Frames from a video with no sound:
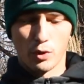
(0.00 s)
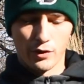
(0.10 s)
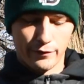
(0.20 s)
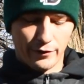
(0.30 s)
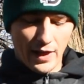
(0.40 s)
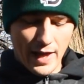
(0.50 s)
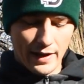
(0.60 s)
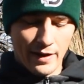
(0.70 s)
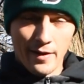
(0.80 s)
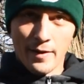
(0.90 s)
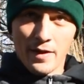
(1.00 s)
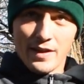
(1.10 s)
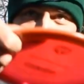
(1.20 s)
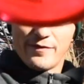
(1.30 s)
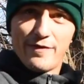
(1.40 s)
board flat.
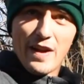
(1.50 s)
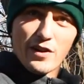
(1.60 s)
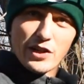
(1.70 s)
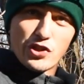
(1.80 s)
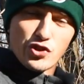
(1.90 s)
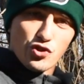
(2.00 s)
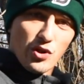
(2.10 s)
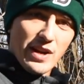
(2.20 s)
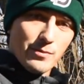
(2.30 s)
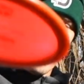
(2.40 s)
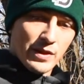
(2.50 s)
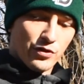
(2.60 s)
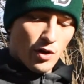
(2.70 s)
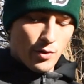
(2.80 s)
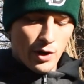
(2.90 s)
It's very straight when
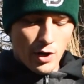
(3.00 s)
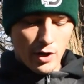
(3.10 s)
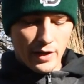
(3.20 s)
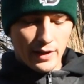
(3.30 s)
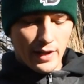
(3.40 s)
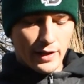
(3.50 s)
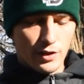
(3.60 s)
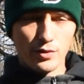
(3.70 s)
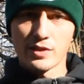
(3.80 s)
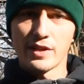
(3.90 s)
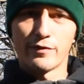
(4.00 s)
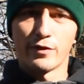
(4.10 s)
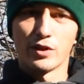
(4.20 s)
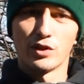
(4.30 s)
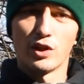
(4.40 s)
thrown hard. I like using it
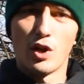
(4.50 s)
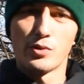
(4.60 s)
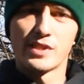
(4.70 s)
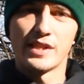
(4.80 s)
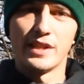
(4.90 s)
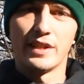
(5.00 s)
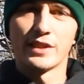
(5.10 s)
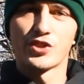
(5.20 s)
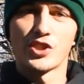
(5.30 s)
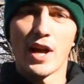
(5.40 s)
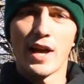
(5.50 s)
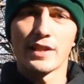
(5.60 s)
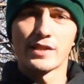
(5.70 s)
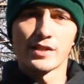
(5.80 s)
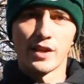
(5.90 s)
for low ceiling
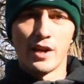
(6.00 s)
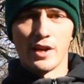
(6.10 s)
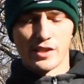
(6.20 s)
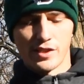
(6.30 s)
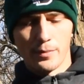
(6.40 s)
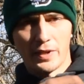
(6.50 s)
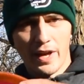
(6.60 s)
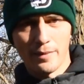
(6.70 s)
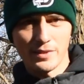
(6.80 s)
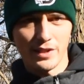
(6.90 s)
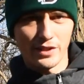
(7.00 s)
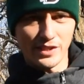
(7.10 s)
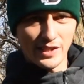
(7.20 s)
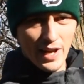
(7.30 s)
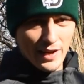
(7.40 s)
shots, sometimes little
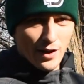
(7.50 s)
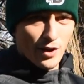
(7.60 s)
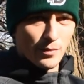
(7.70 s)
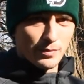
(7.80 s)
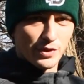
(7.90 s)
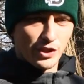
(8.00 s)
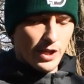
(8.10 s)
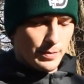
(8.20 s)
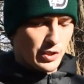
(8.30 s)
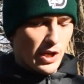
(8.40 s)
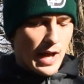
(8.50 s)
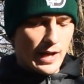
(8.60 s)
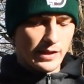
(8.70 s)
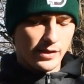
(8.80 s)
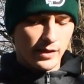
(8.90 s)
sidearm chip
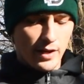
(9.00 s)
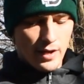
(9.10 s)
shots.